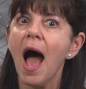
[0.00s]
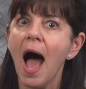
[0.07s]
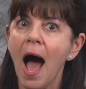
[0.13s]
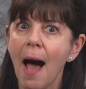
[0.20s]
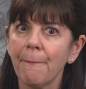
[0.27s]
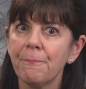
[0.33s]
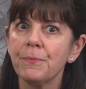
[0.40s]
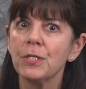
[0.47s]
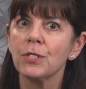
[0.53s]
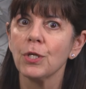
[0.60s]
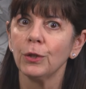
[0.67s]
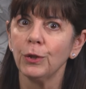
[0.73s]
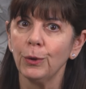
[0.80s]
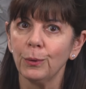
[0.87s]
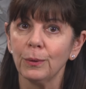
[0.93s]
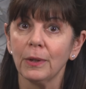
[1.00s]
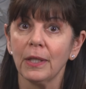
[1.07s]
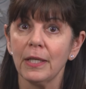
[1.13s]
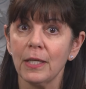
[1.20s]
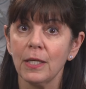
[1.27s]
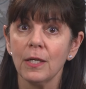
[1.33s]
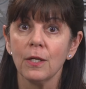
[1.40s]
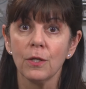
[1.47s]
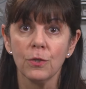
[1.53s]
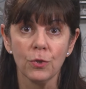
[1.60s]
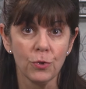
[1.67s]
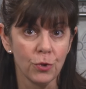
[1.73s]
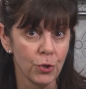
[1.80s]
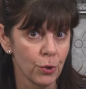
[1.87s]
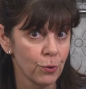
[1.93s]
absolutely
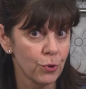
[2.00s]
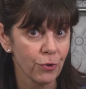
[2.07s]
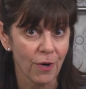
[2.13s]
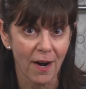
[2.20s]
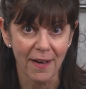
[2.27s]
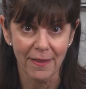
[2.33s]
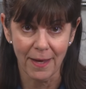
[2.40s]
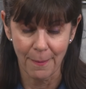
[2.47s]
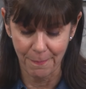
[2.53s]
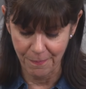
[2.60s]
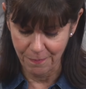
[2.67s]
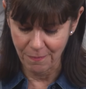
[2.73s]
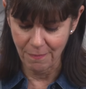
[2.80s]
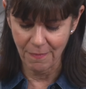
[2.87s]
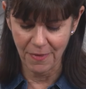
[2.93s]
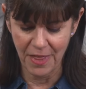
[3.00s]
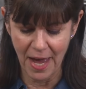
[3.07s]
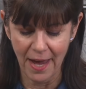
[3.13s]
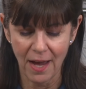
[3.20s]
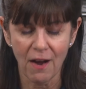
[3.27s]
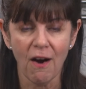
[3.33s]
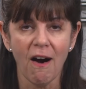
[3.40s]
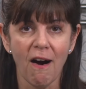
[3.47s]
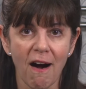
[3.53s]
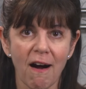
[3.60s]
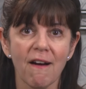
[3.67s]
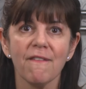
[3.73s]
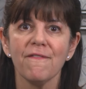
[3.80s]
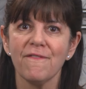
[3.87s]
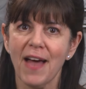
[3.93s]
do try them. They
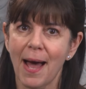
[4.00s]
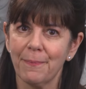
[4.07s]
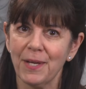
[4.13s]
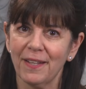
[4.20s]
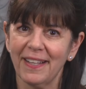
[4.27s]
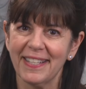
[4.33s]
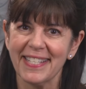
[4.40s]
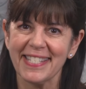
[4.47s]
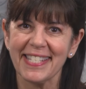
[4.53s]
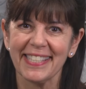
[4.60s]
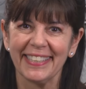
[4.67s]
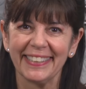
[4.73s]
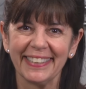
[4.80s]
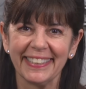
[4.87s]
are fabulous.